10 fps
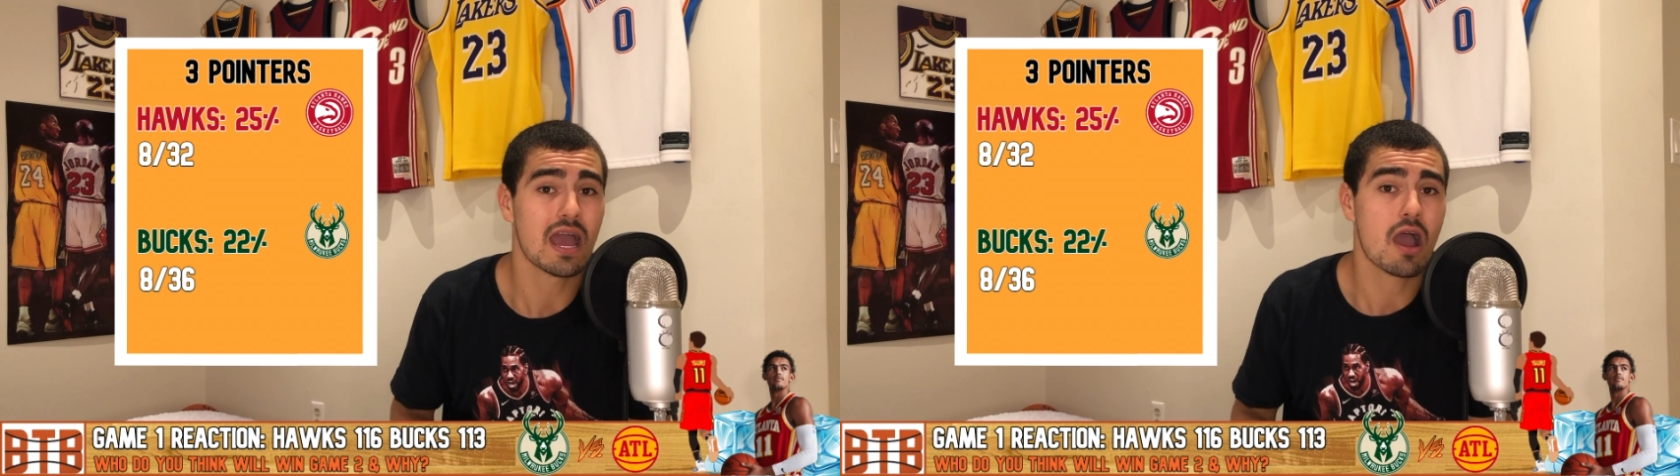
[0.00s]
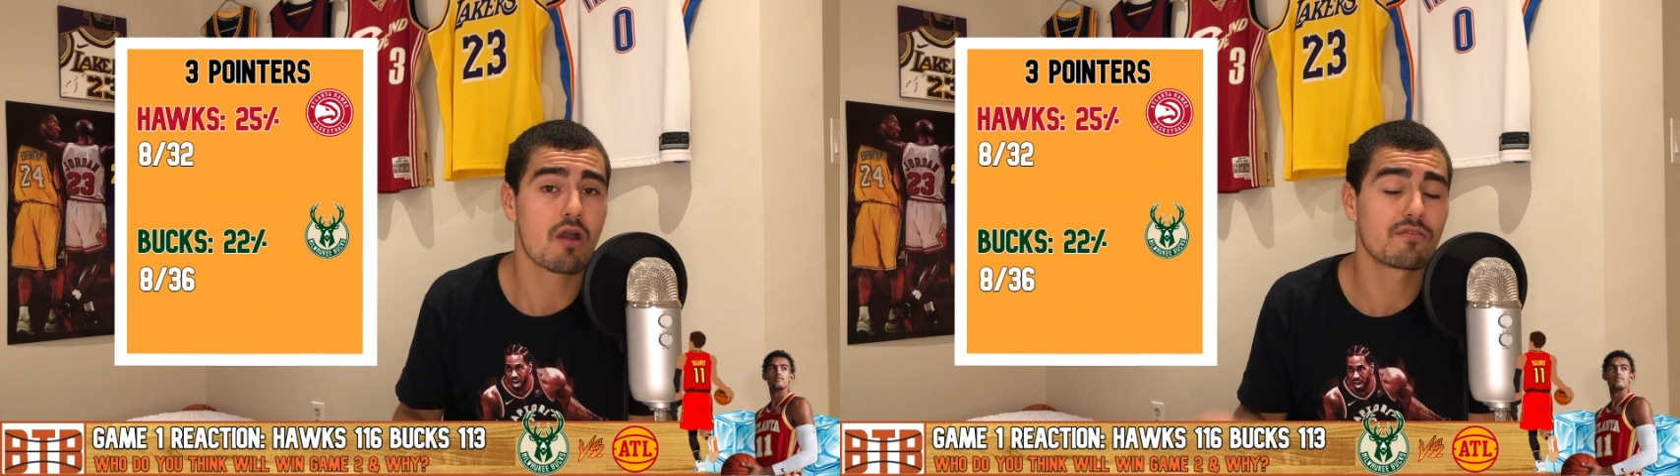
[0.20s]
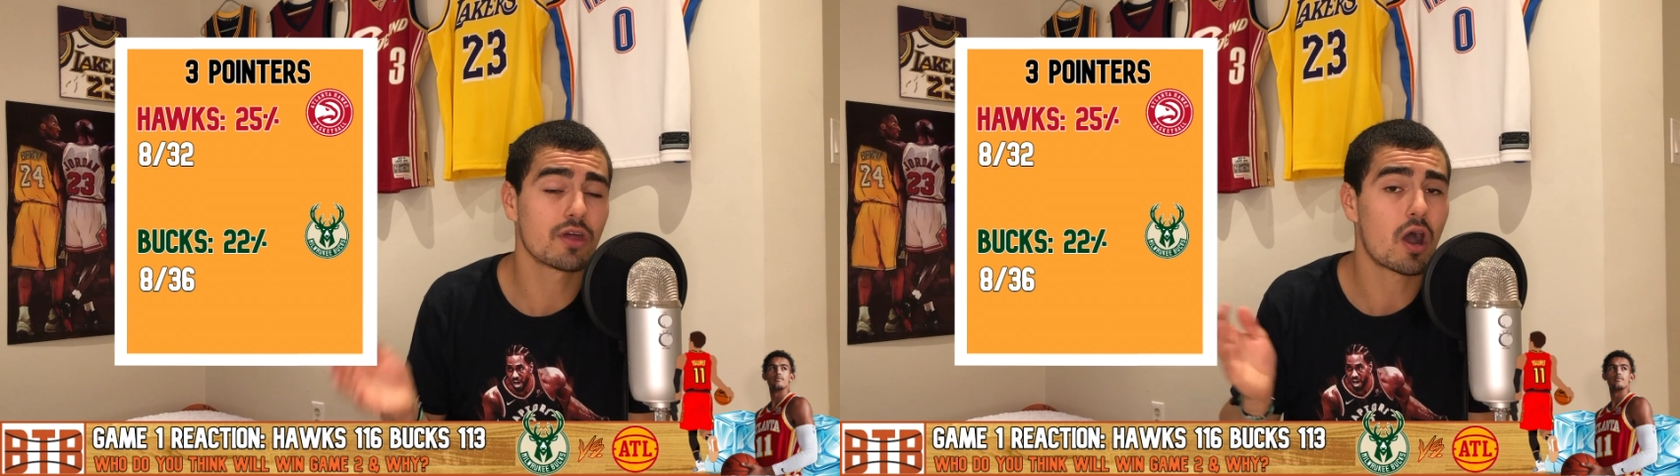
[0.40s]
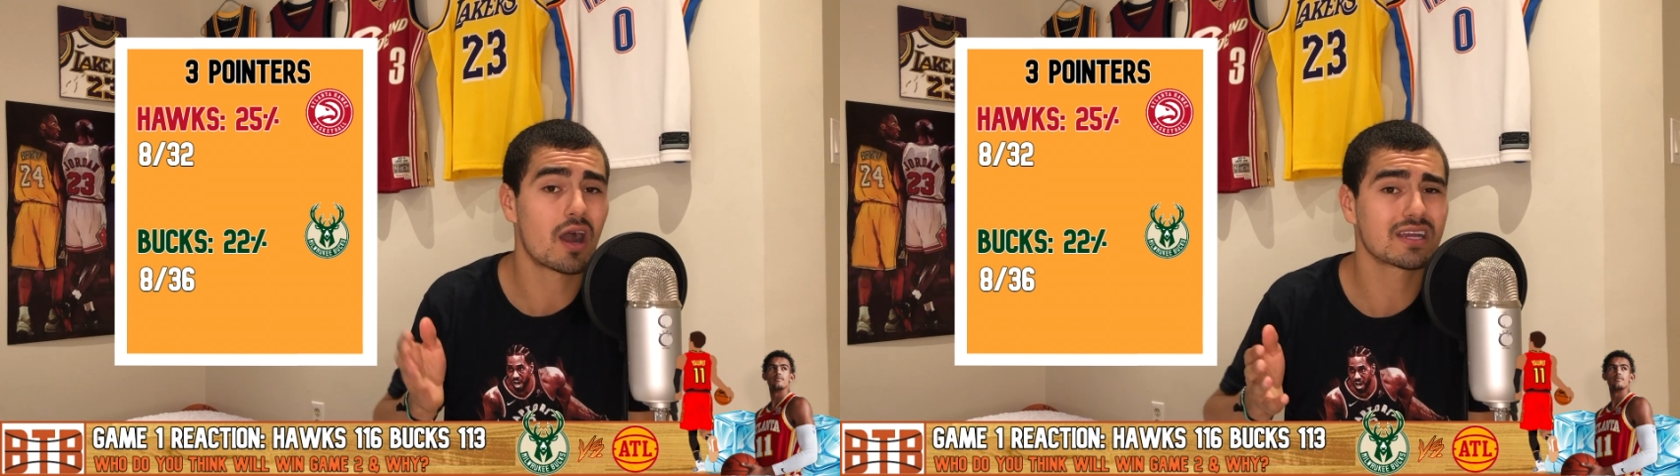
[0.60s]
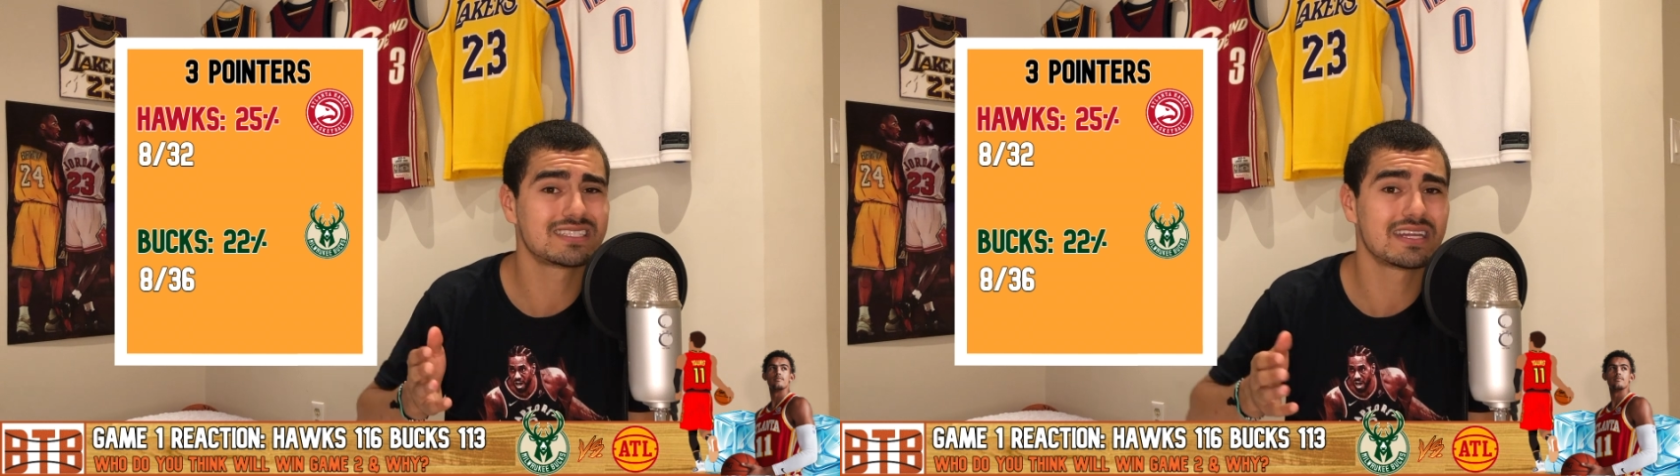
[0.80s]
However, the
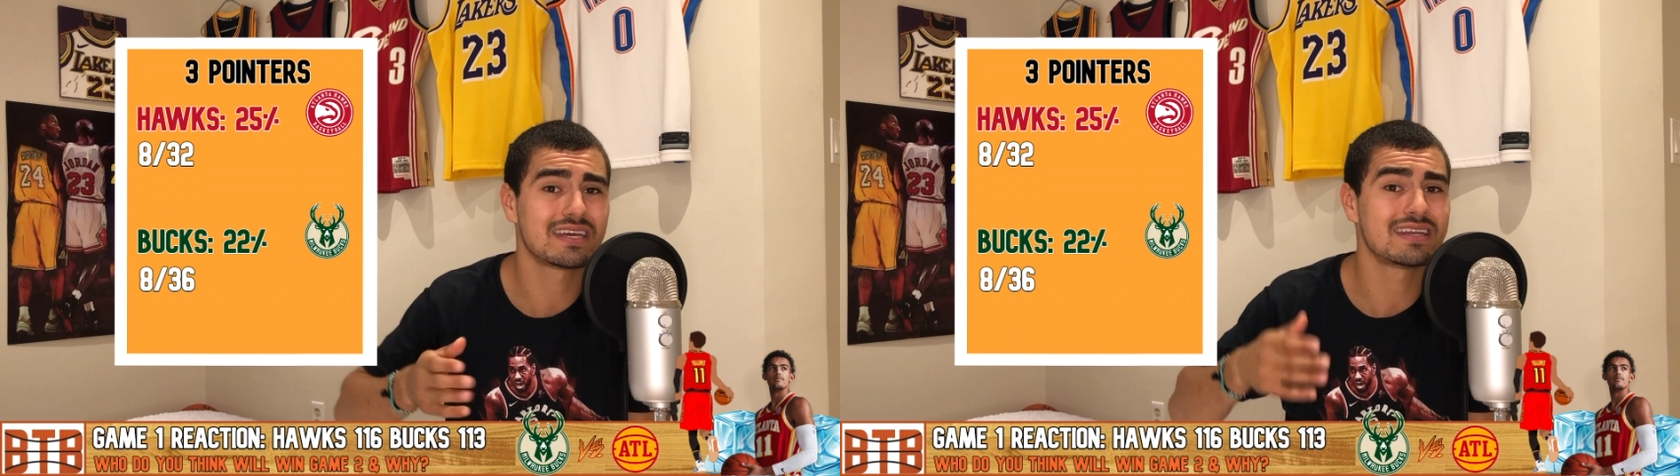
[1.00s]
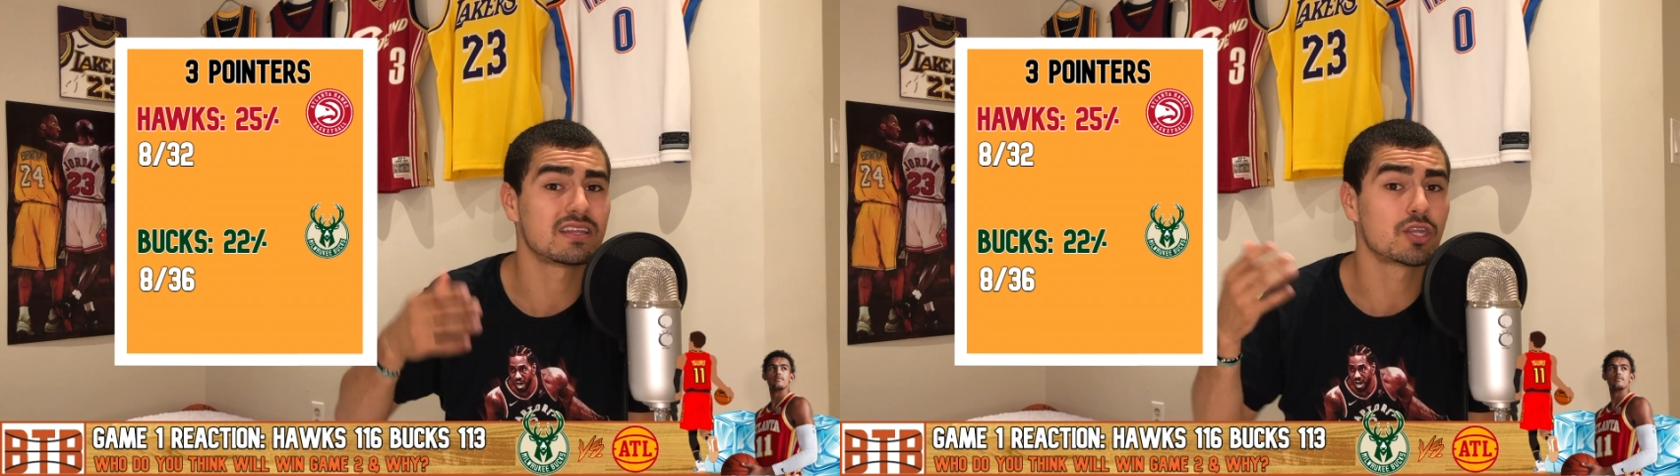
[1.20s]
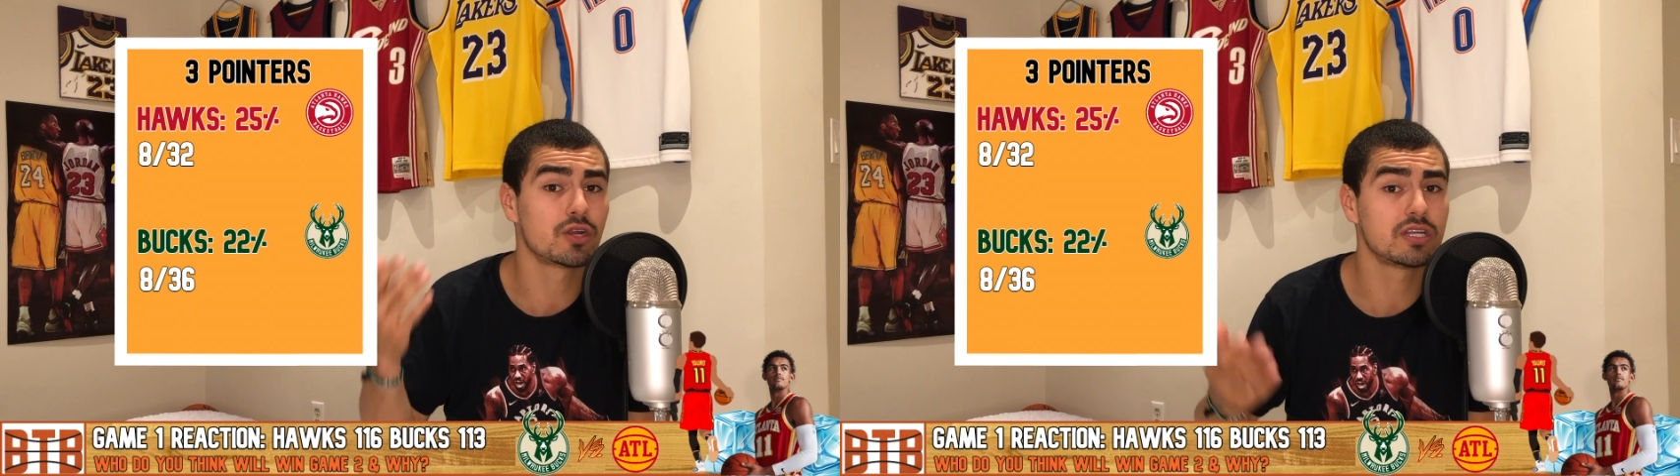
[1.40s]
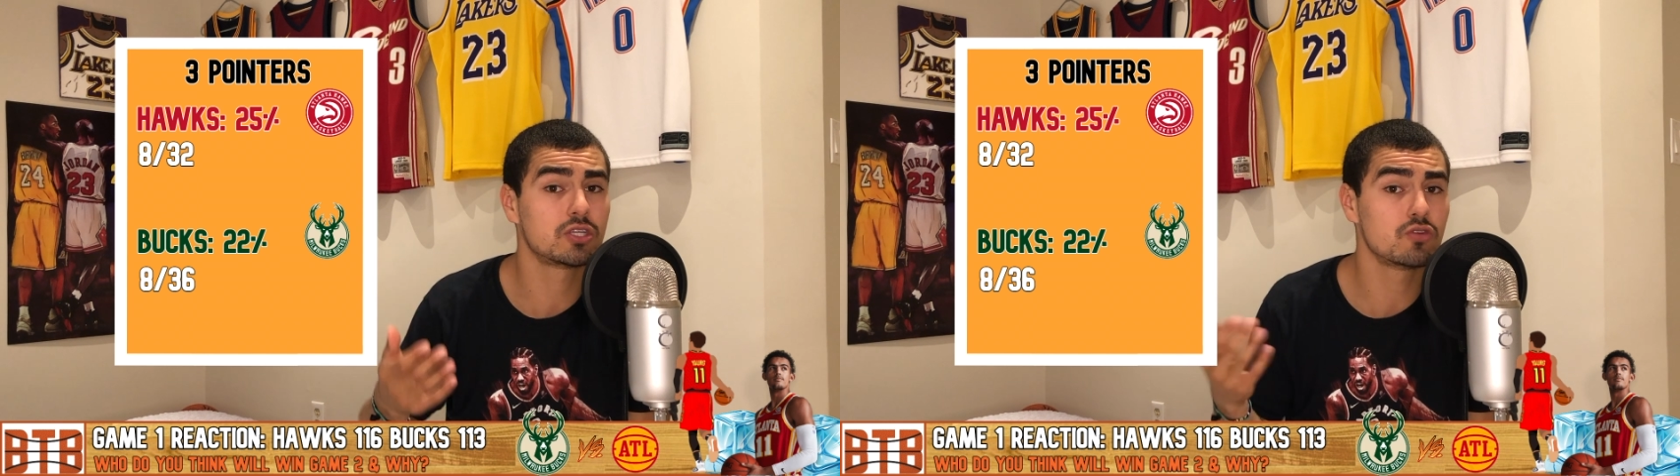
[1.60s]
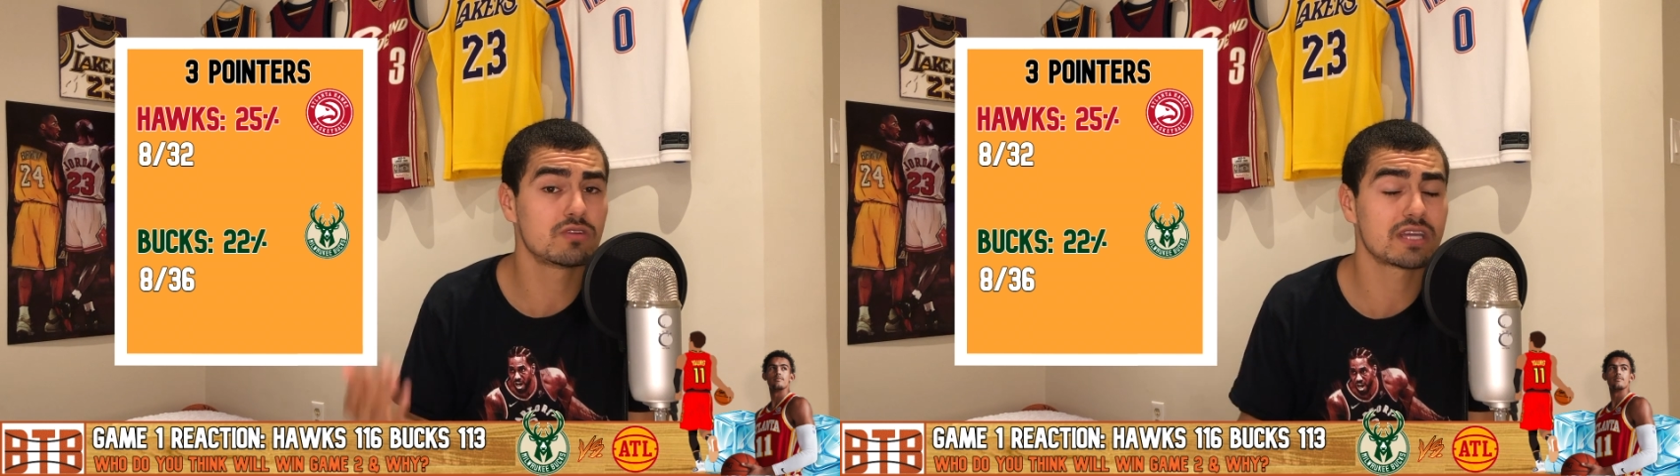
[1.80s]
Hawks did it in
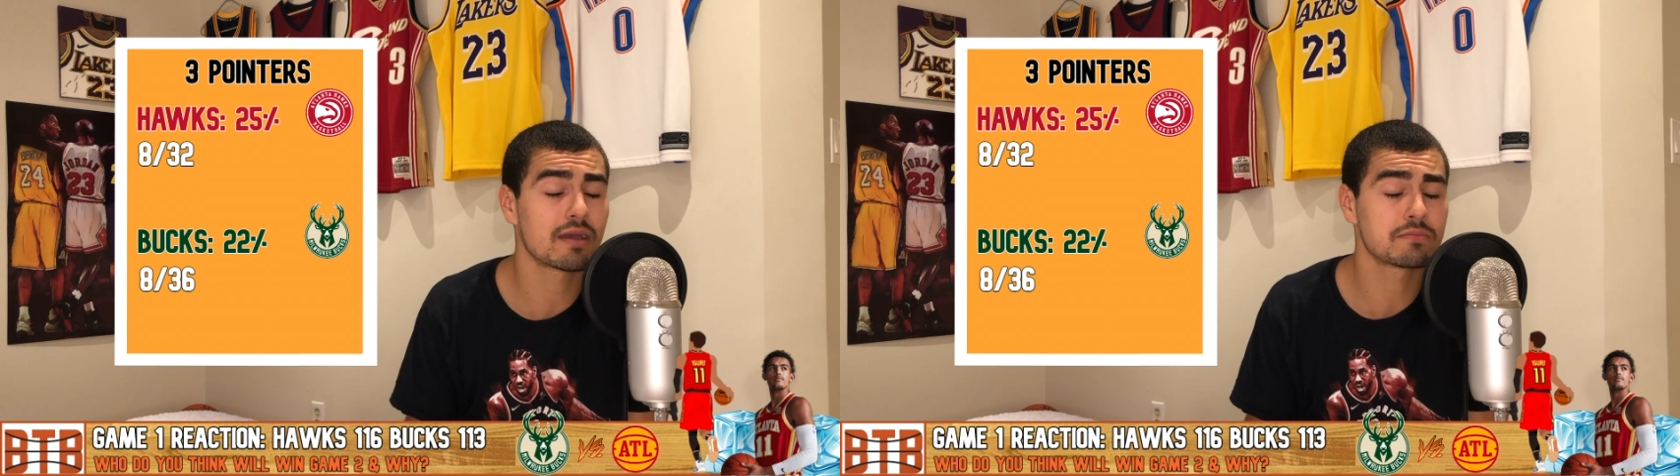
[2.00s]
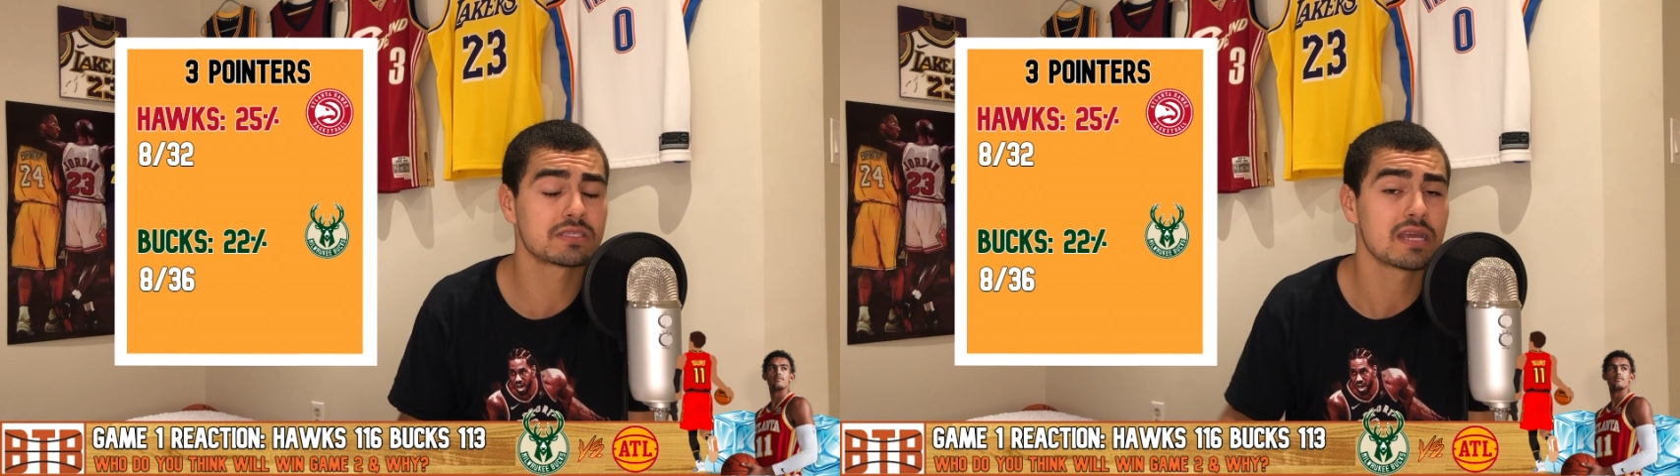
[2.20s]
32 attempts